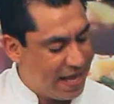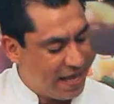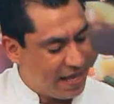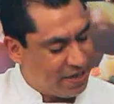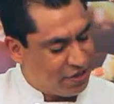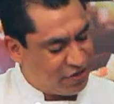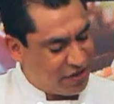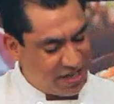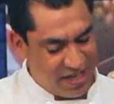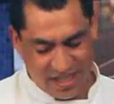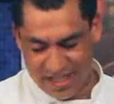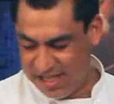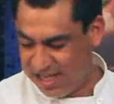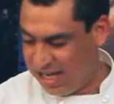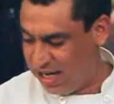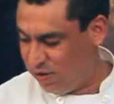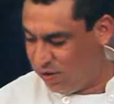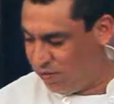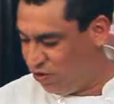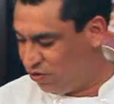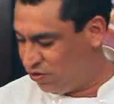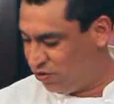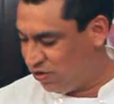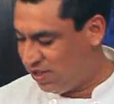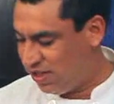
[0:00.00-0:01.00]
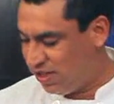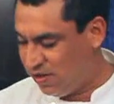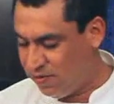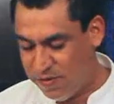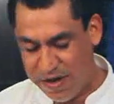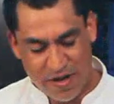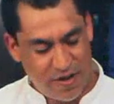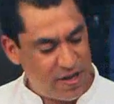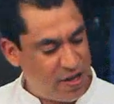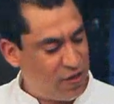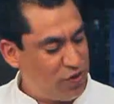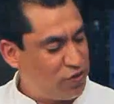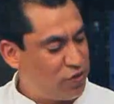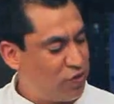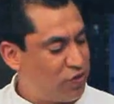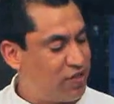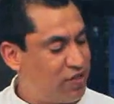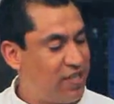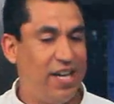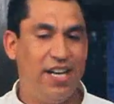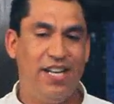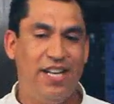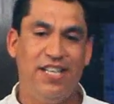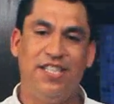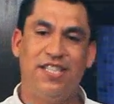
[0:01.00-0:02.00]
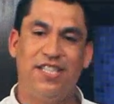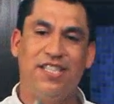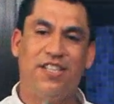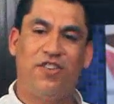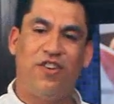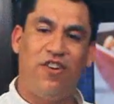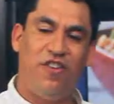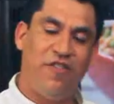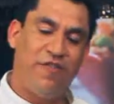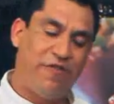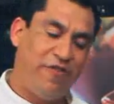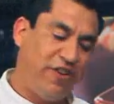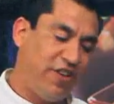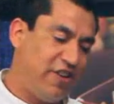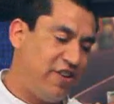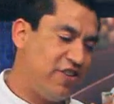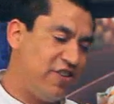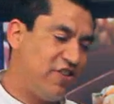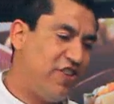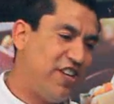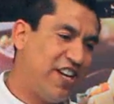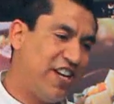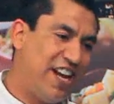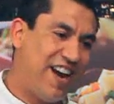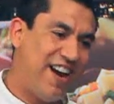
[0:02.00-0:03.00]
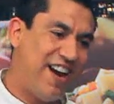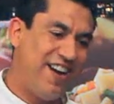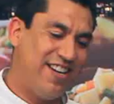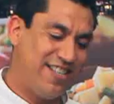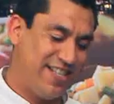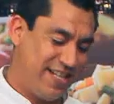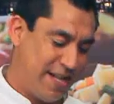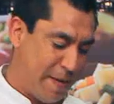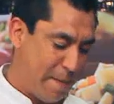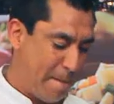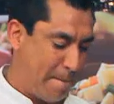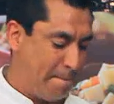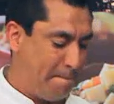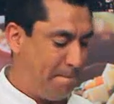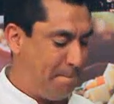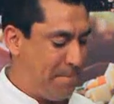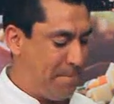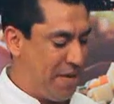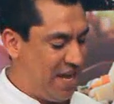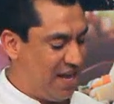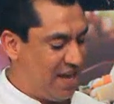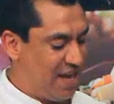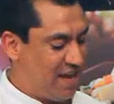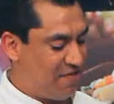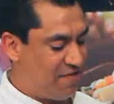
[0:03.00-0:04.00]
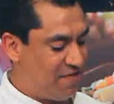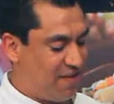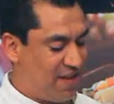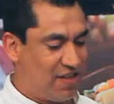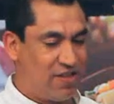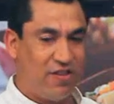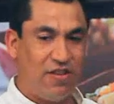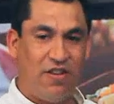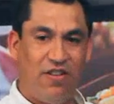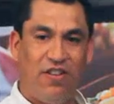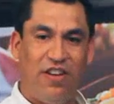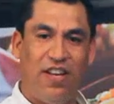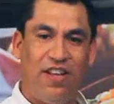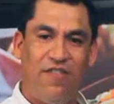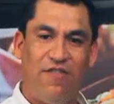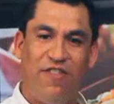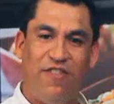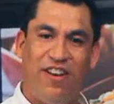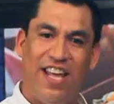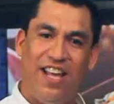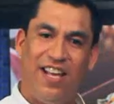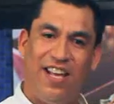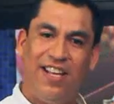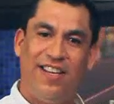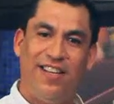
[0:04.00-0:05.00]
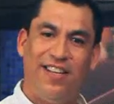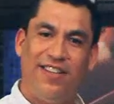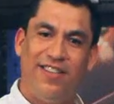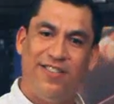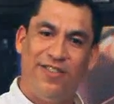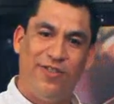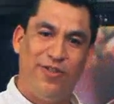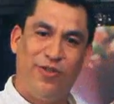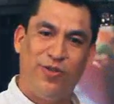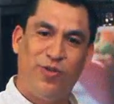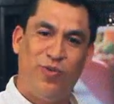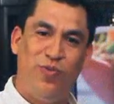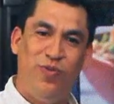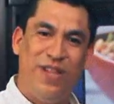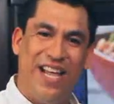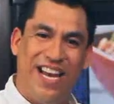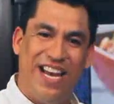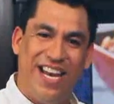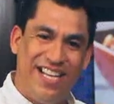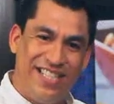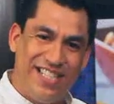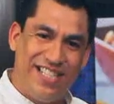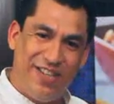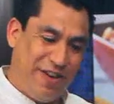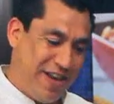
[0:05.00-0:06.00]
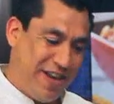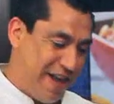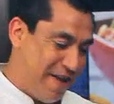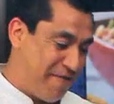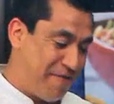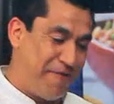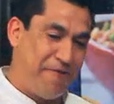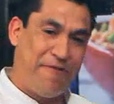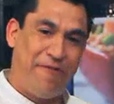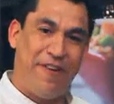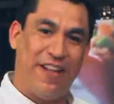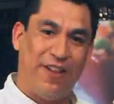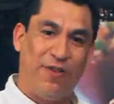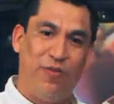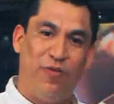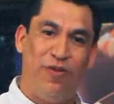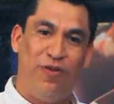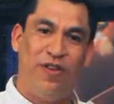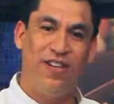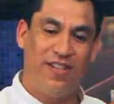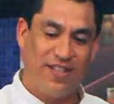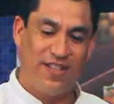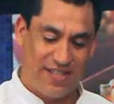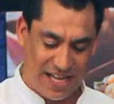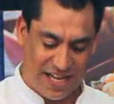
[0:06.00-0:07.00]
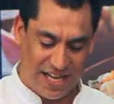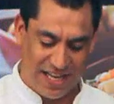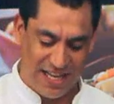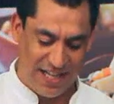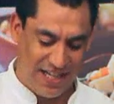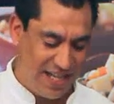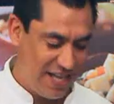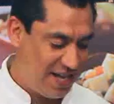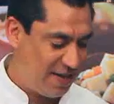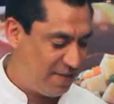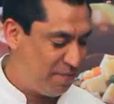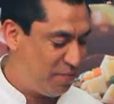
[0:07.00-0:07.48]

traditionally we used to say when they used to sell these conch fritters on the carts, they're big and fat, so you get it for like, $2 and you get a fat little saggy thing.